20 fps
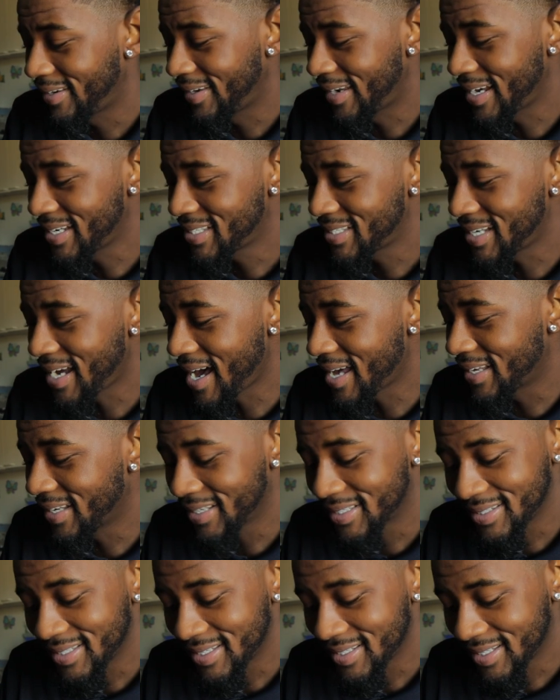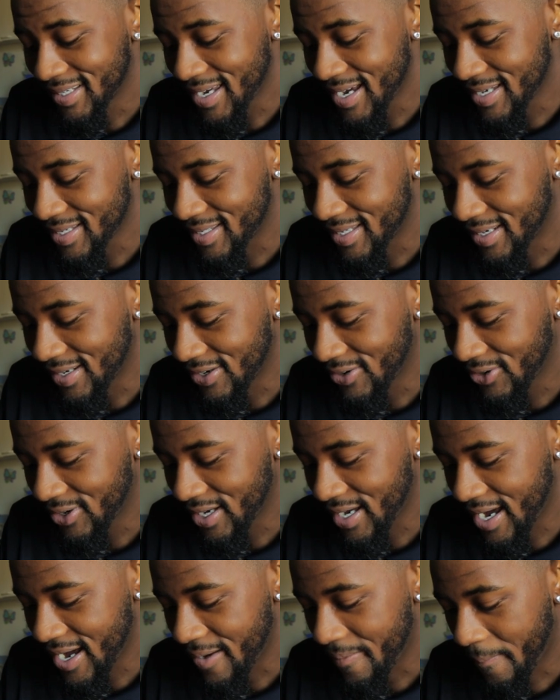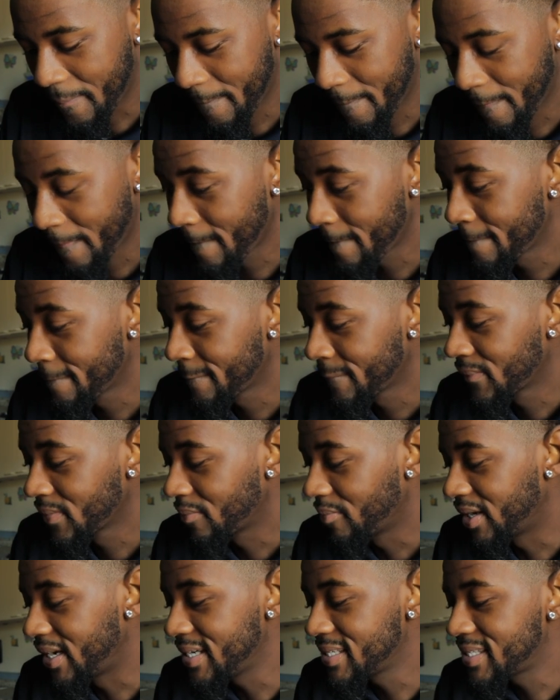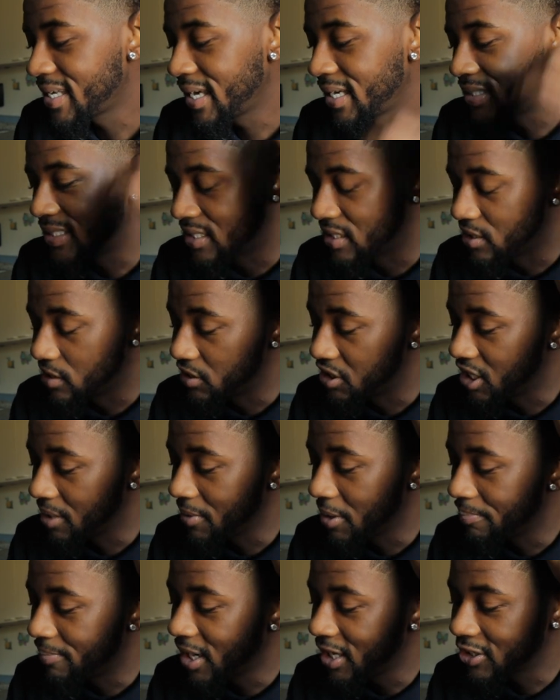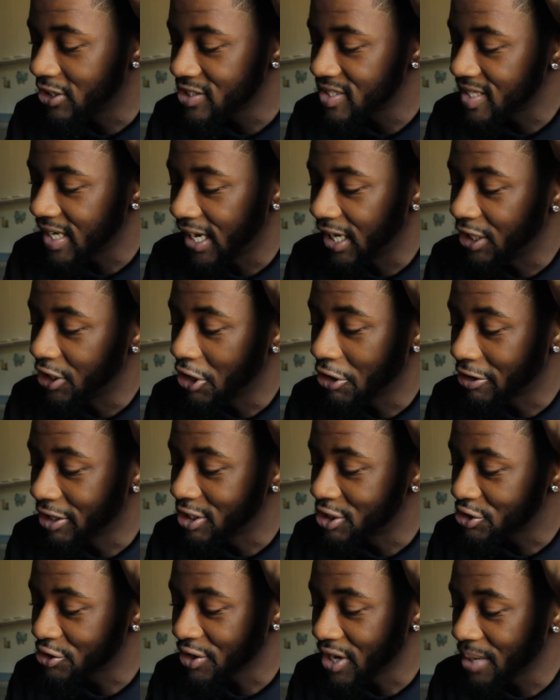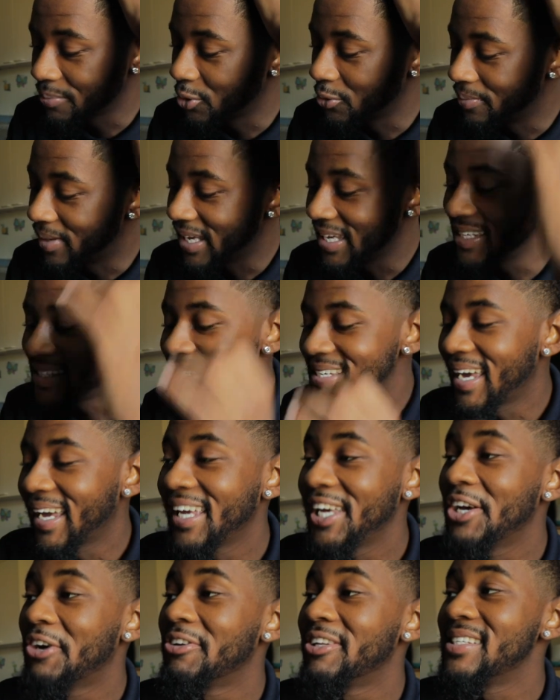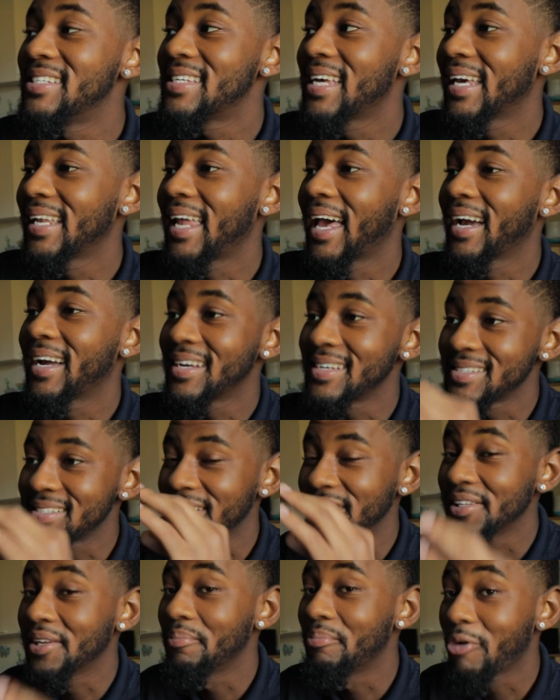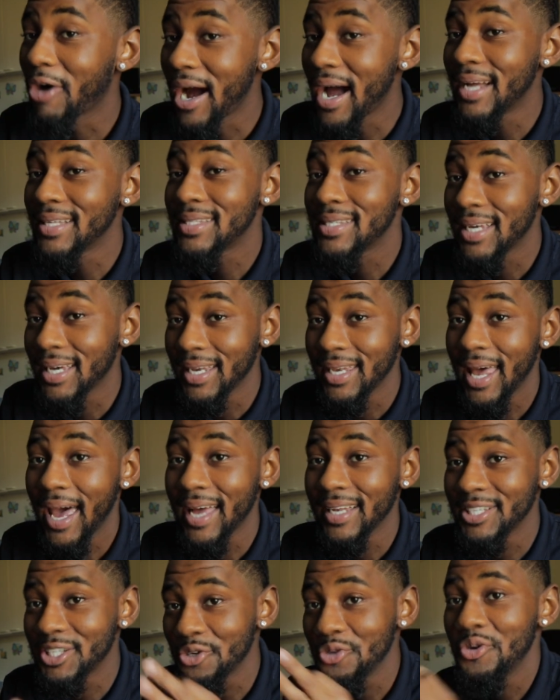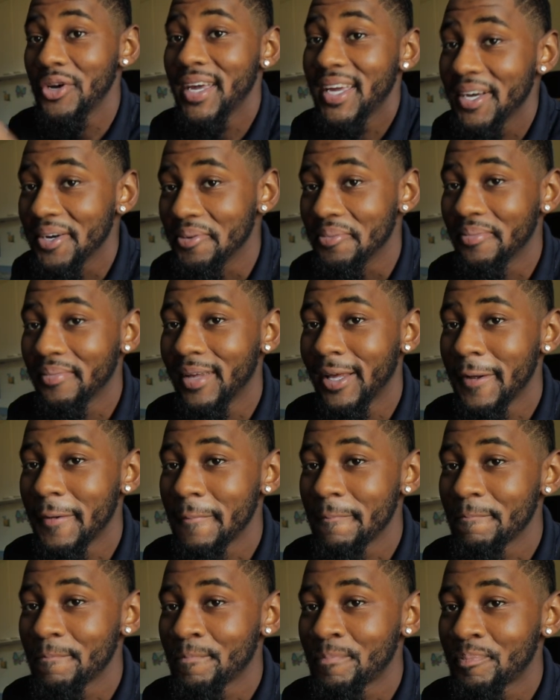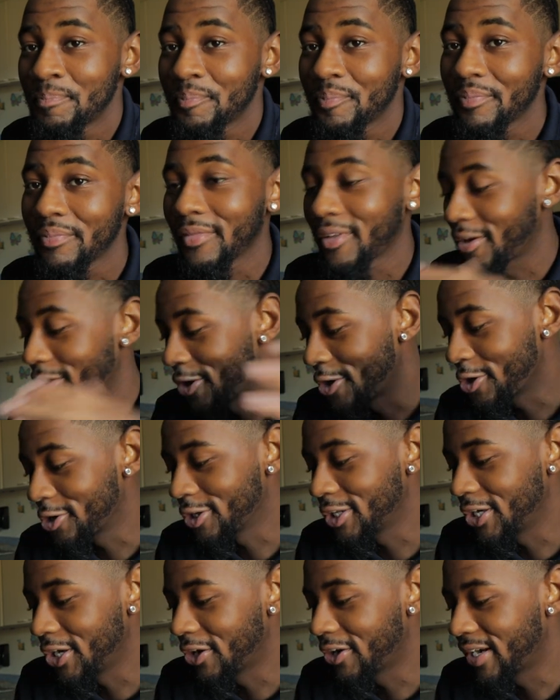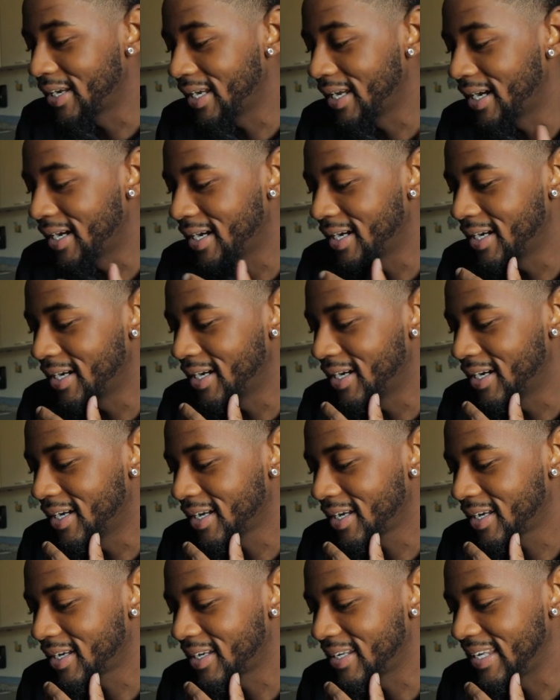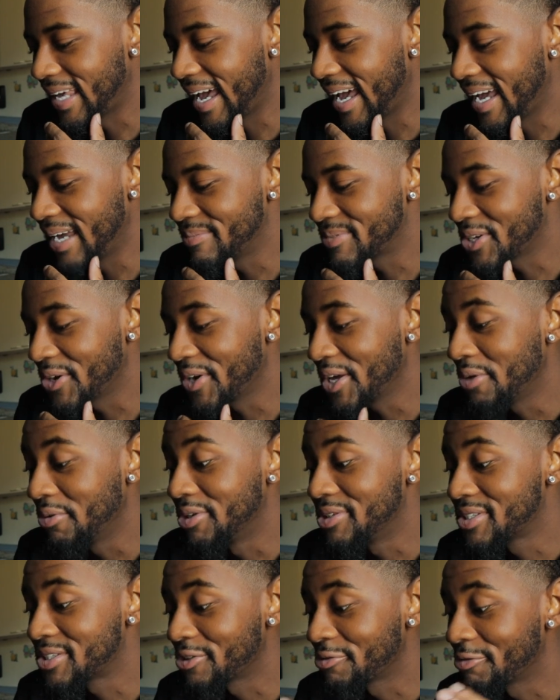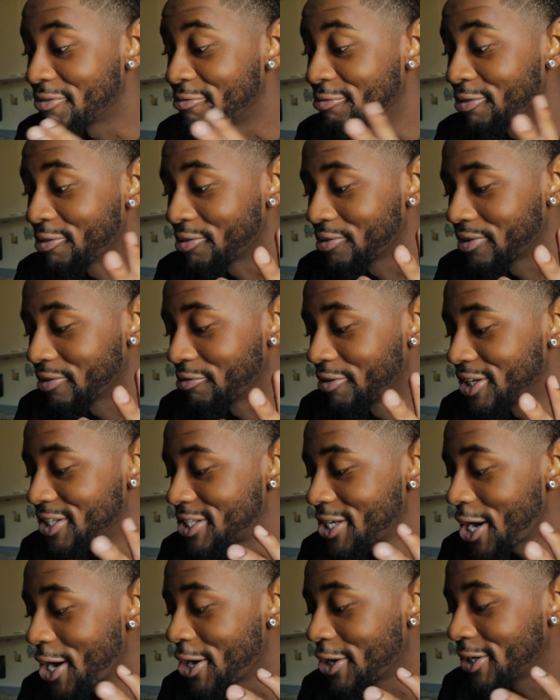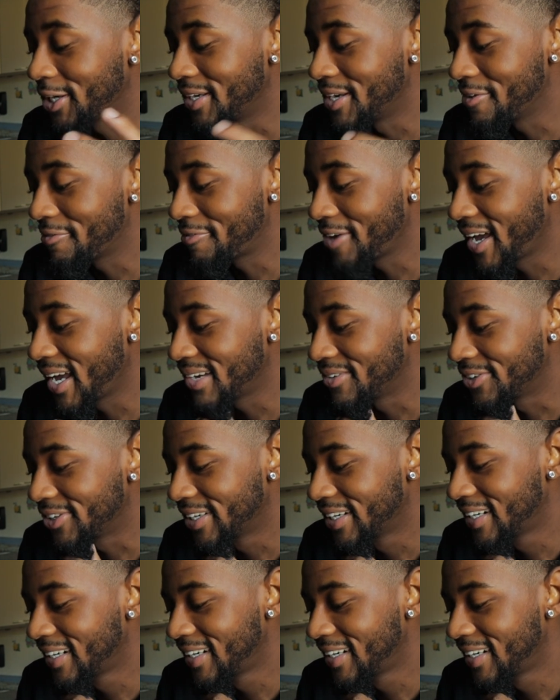That shot looks disgusting, no cap. But they said Jimmy Butler said you're in trouble, but he said he only said that because LeBron said that to him earlier in the game, so he was returning the favor.